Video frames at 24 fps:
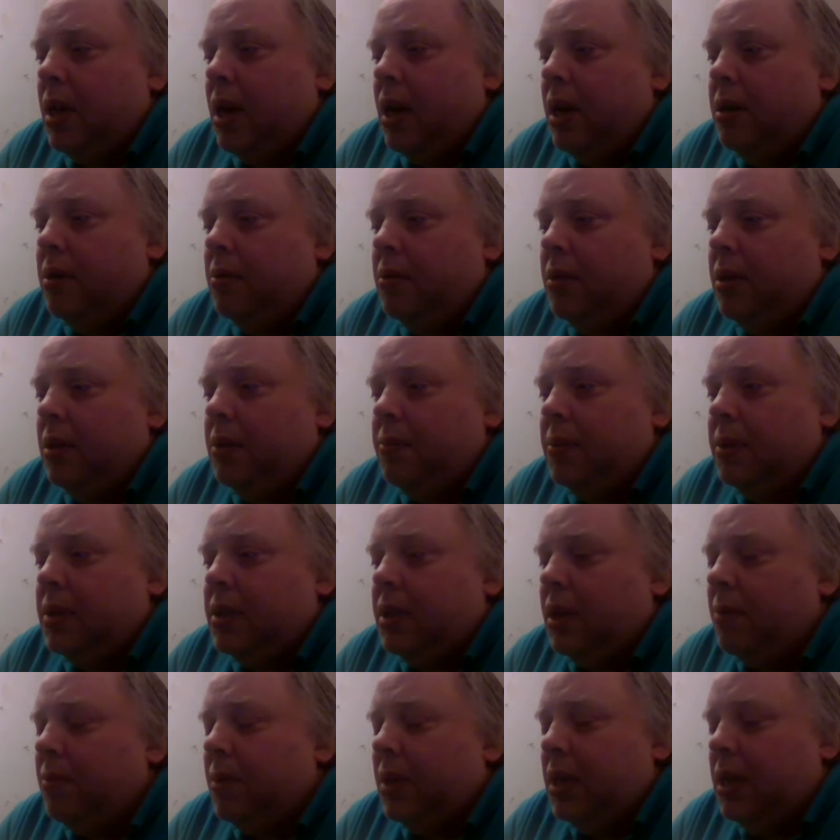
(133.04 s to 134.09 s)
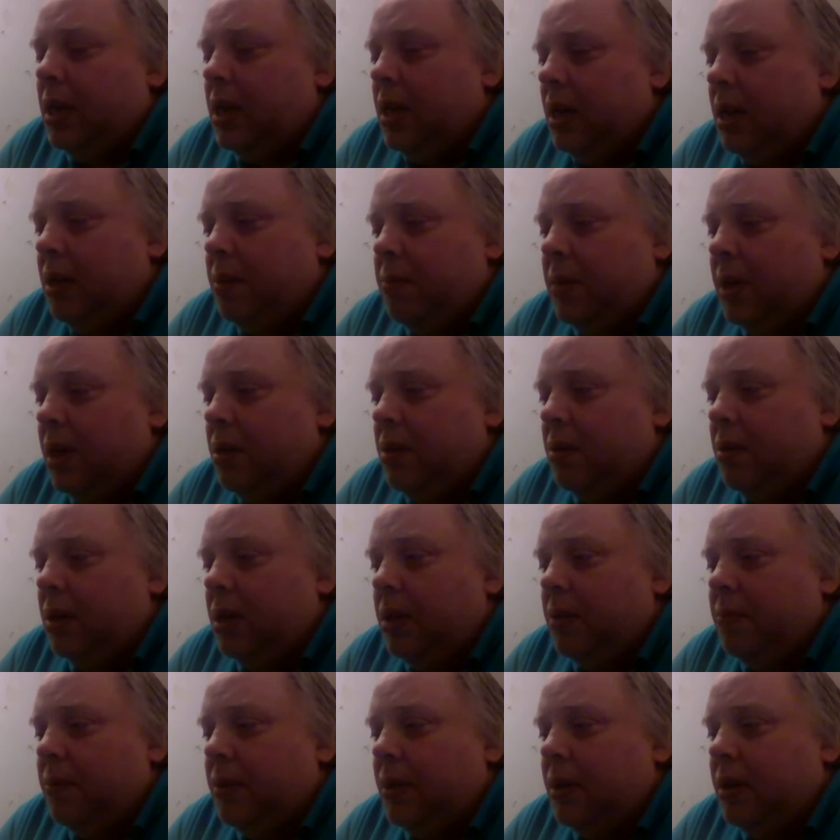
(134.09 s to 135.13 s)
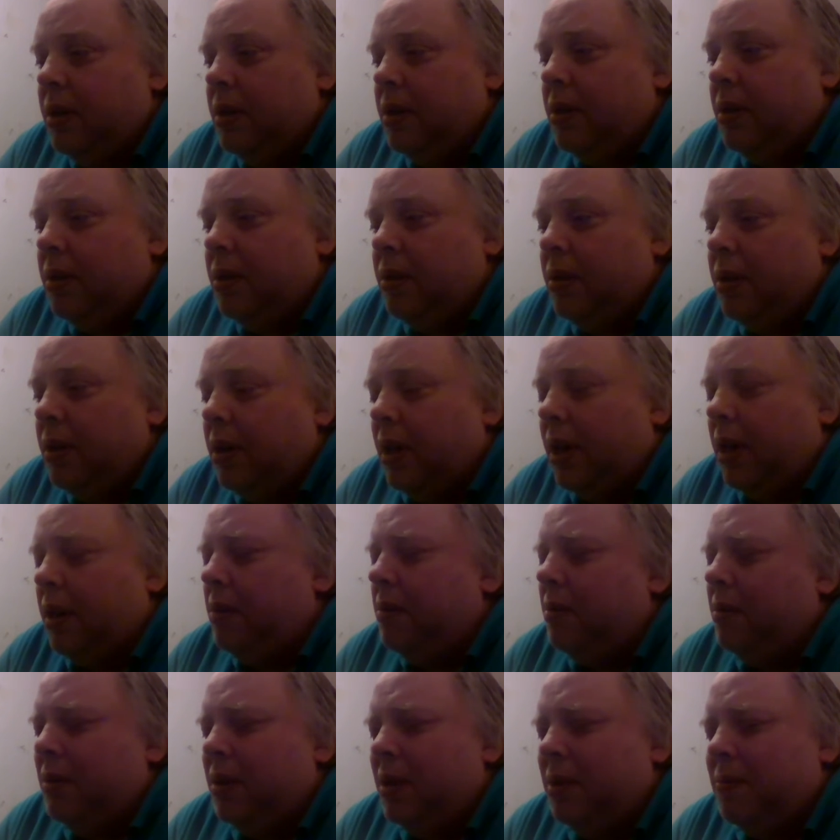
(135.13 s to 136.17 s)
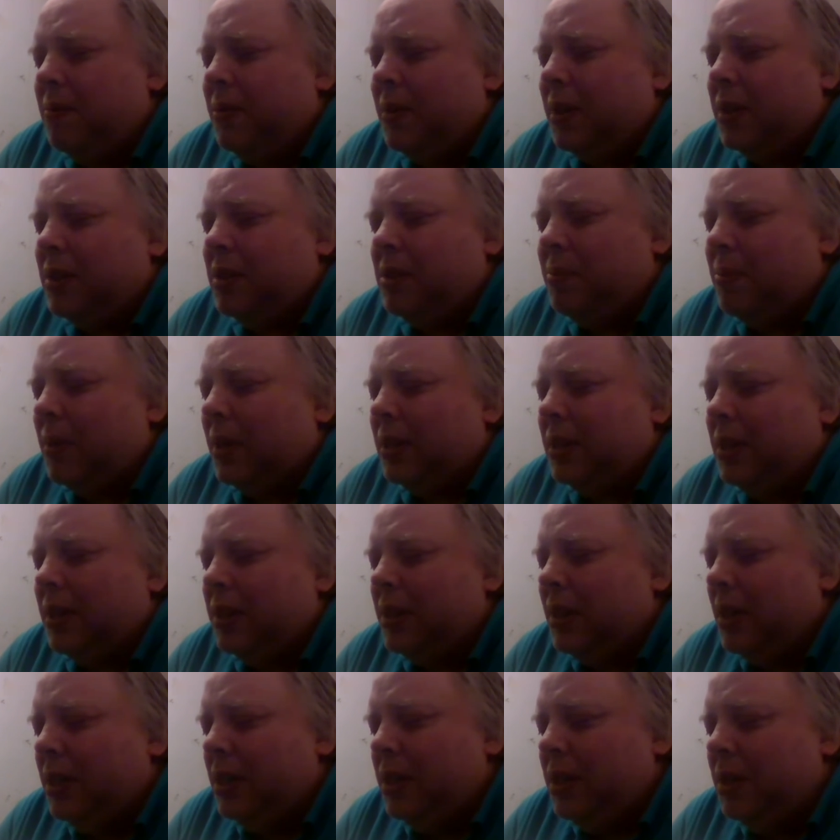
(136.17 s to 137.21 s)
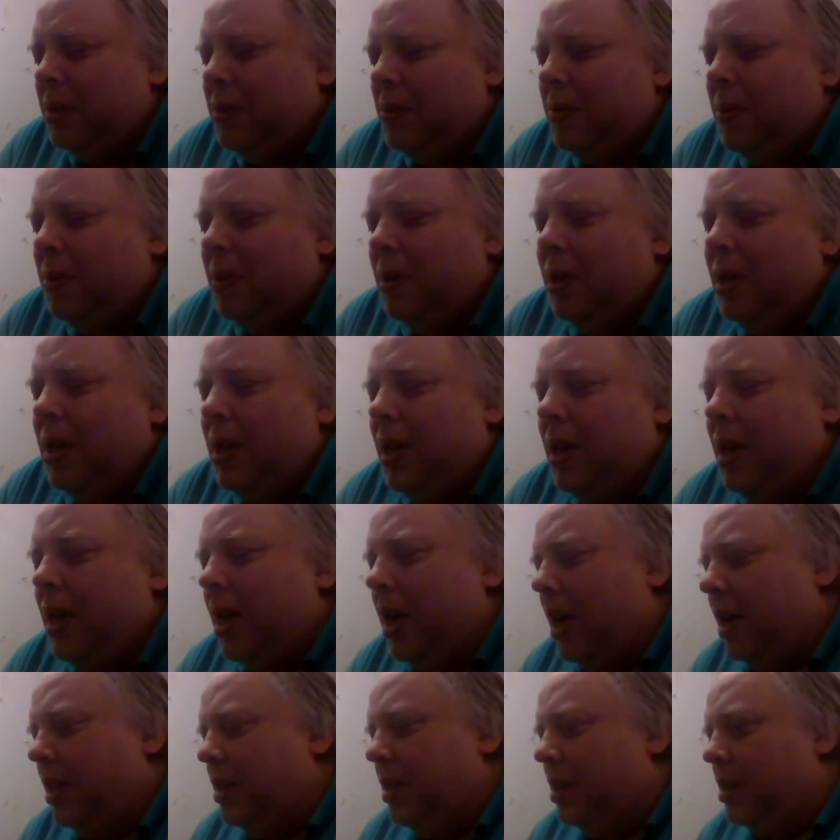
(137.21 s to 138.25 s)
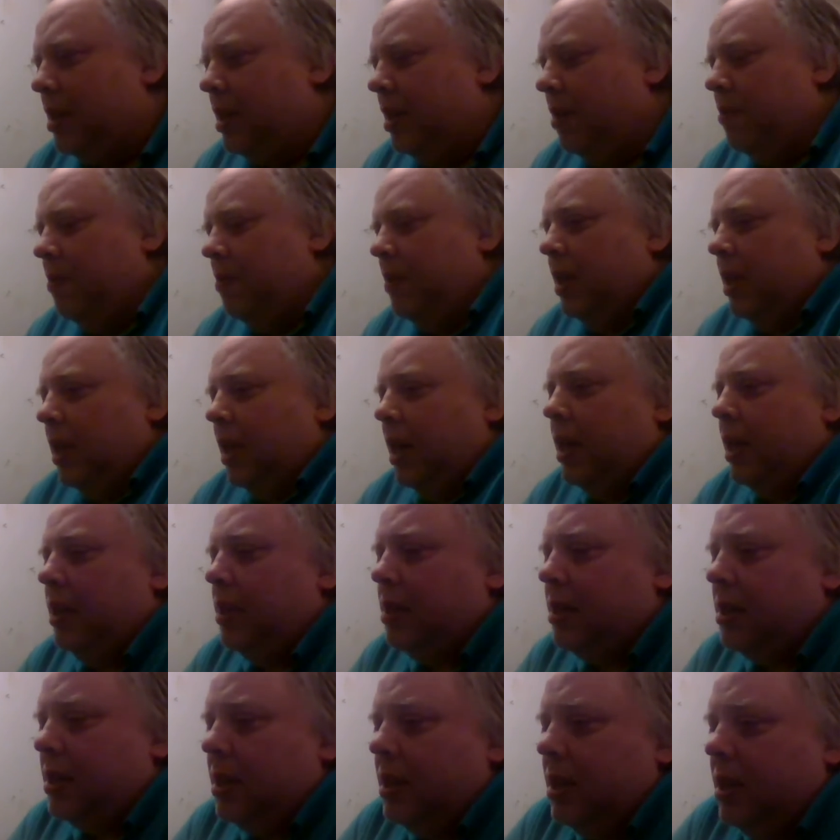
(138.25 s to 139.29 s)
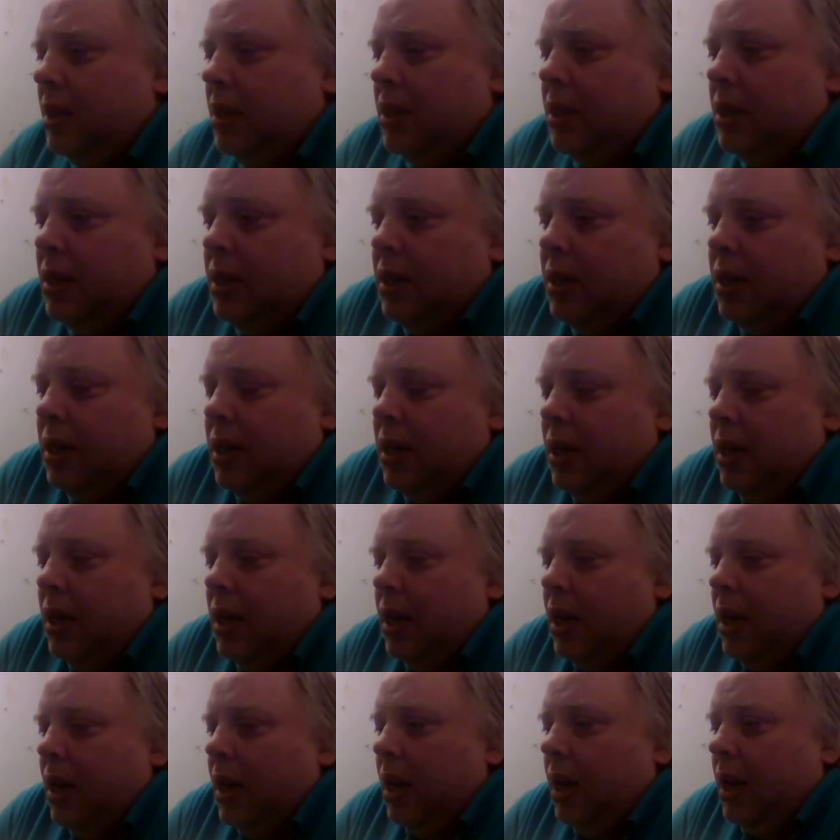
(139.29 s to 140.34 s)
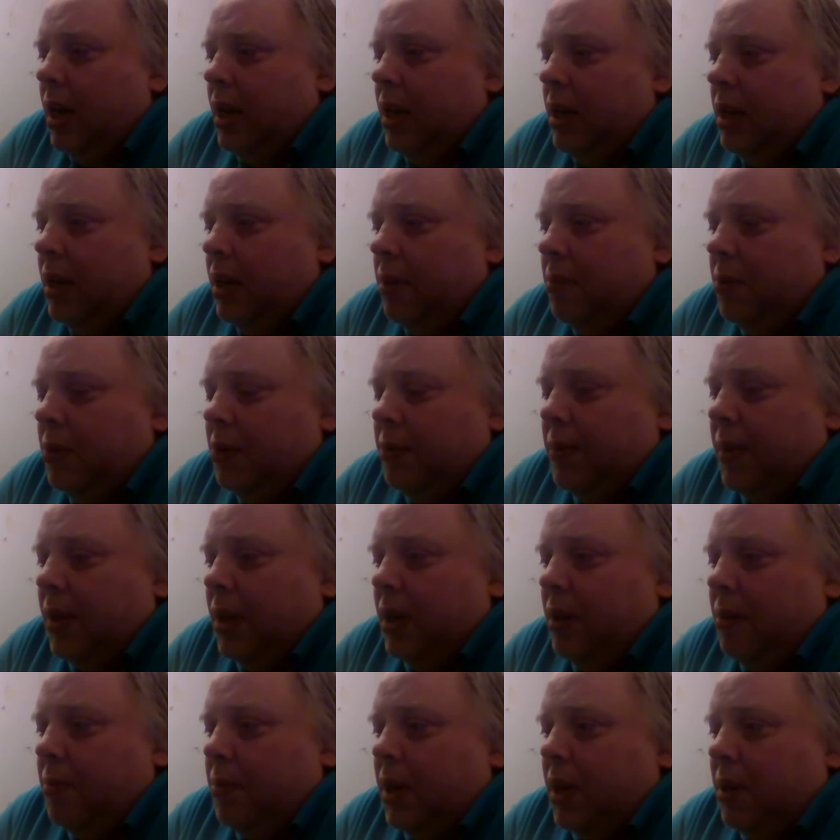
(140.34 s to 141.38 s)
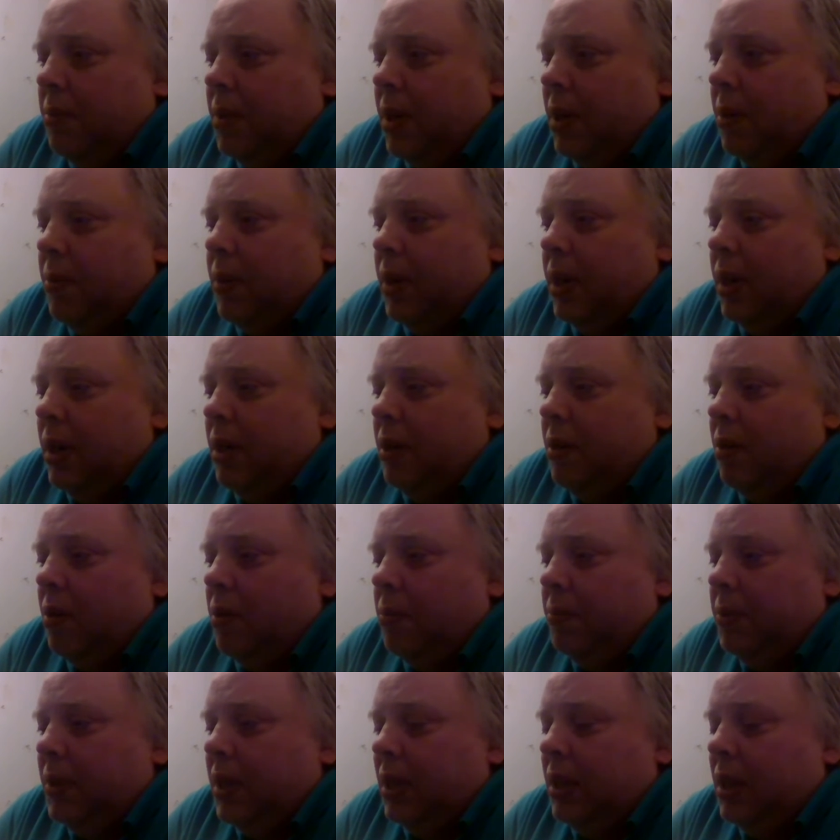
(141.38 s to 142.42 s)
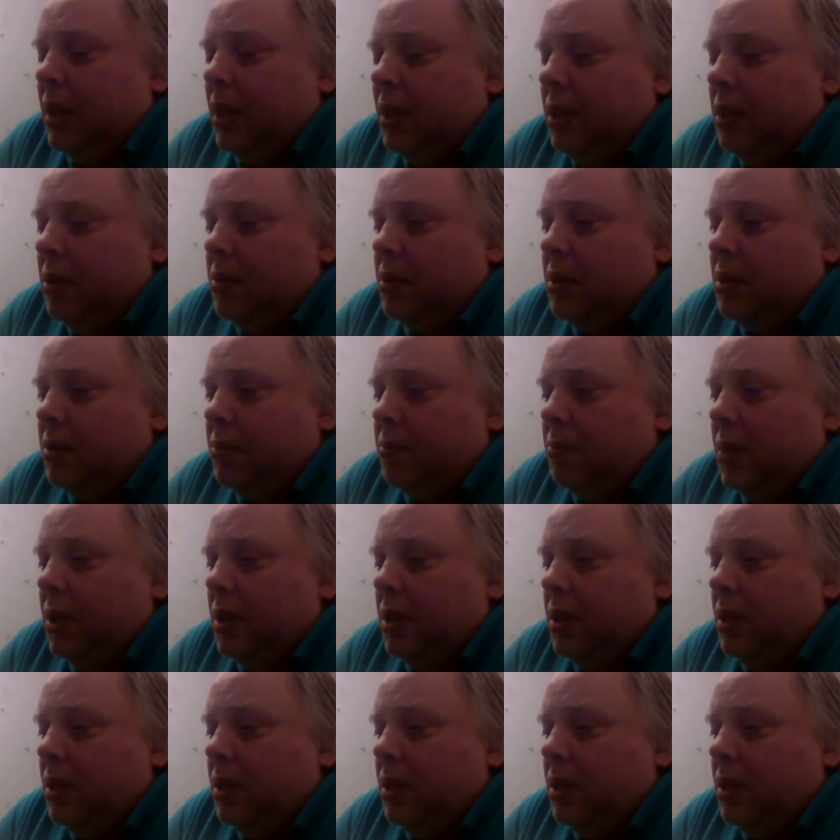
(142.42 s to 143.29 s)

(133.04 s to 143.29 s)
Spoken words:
I don't even say my name. I don't even expect a thank you. I just give them the lights and I move on about my way and hope that they use them.